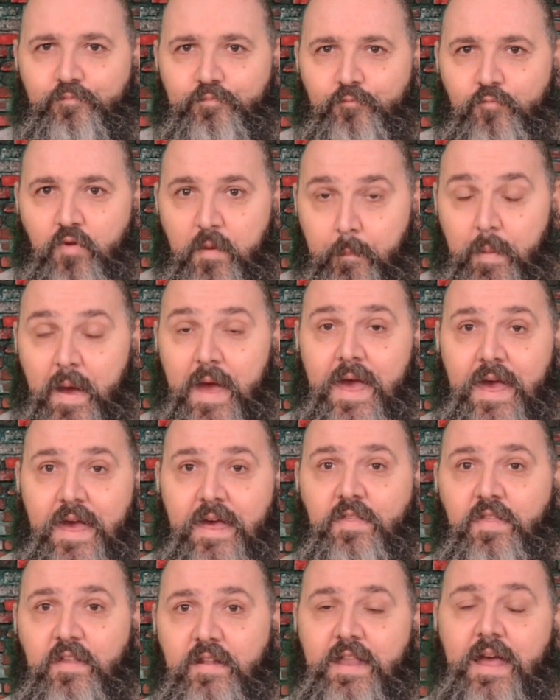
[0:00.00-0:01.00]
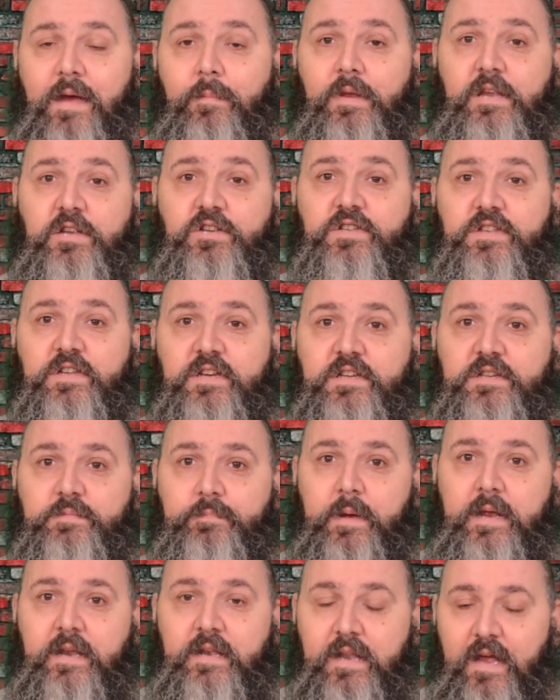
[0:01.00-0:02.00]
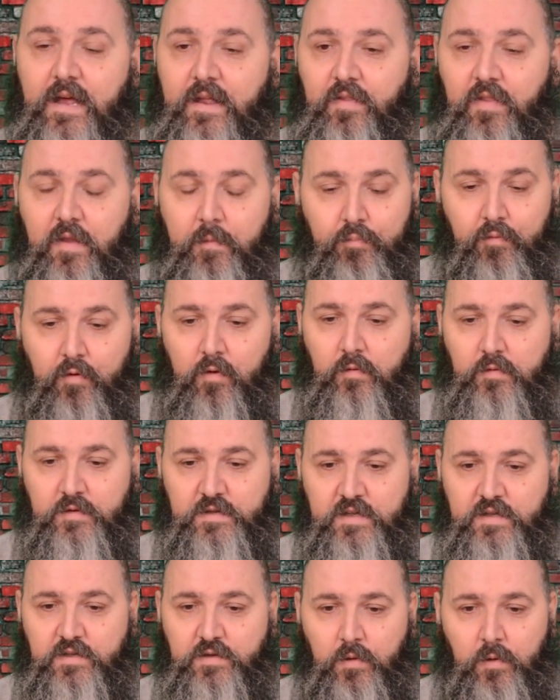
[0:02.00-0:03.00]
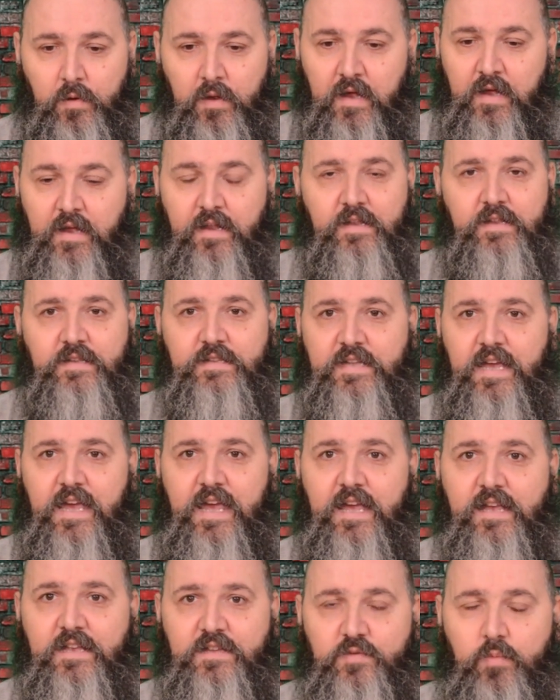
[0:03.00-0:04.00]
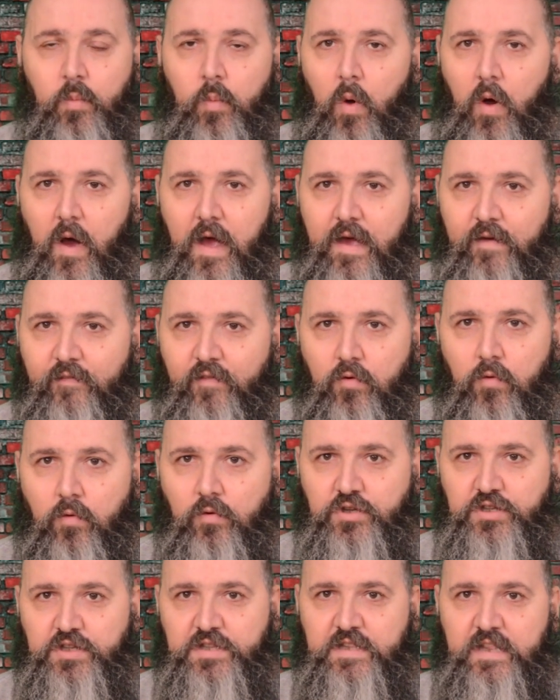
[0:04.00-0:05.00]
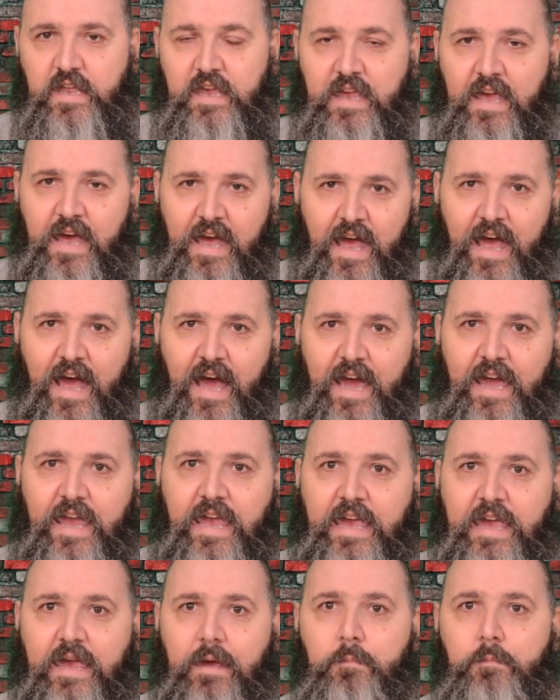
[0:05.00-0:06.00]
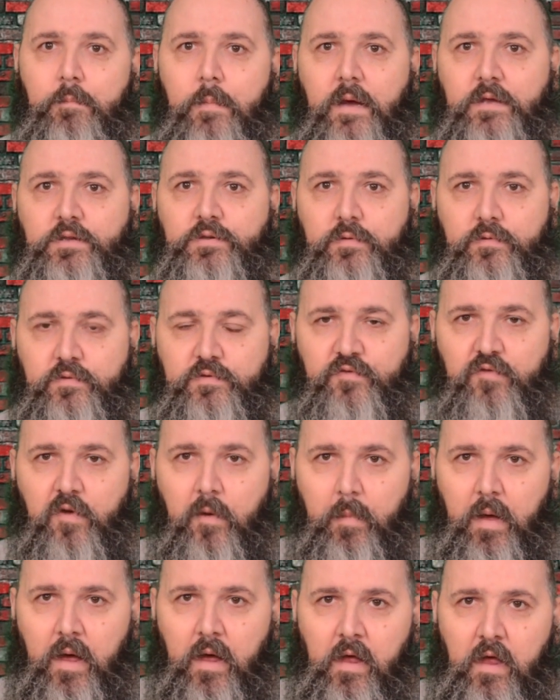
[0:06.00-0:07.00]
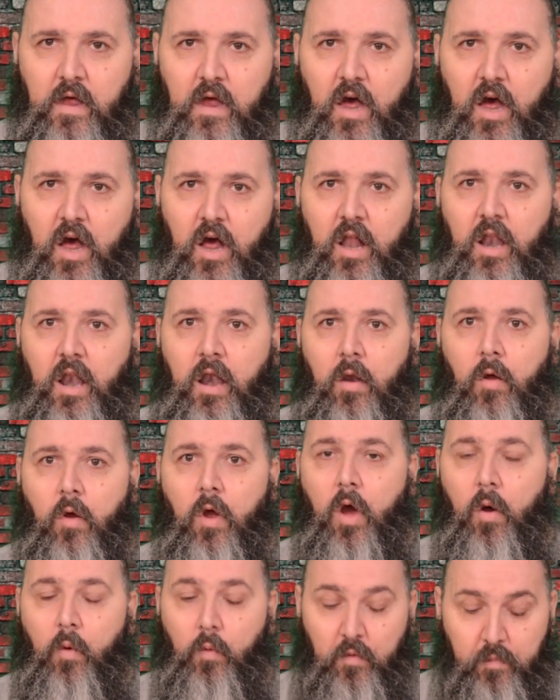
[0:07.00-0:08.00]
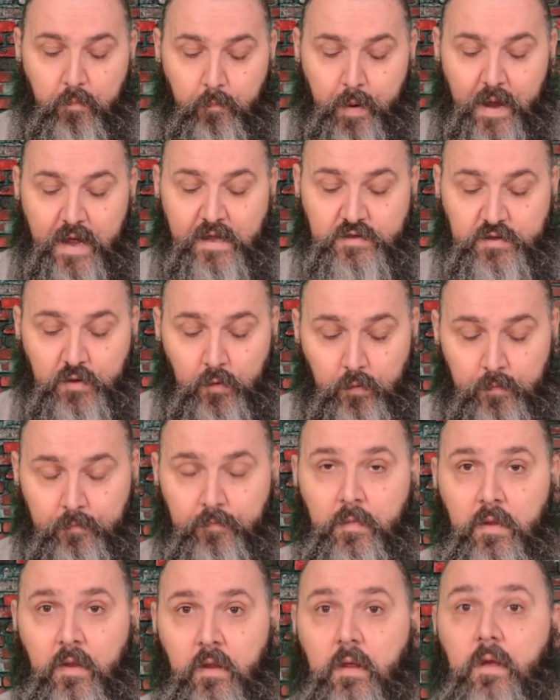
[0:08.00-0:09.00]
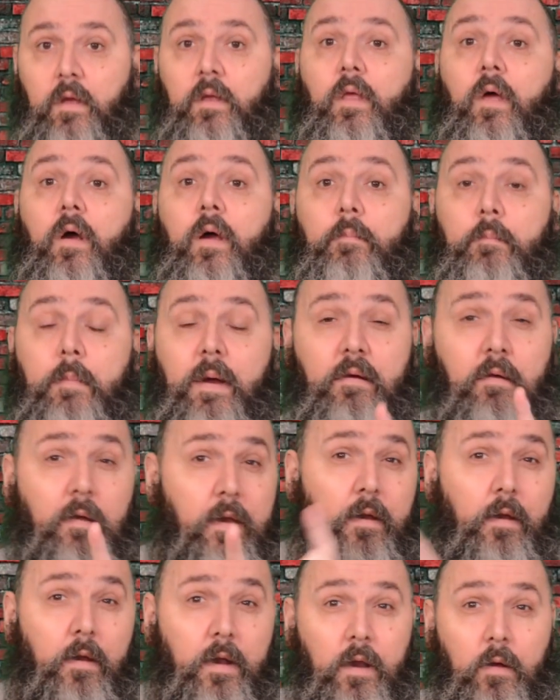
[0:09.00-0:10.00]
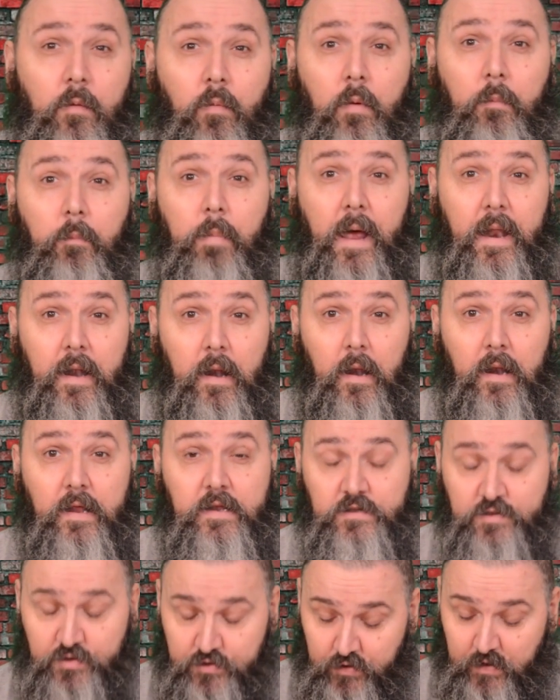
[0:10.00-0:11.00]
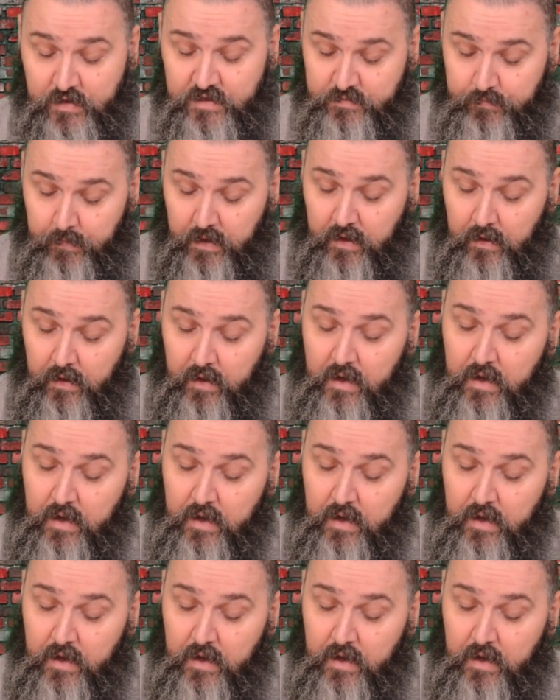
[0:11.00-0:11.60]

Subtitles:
repair the damage that has been done, the bruises or the tears, whatever, or just the aching muscles from a long old battle. I'm married, I know what battle is, trust me.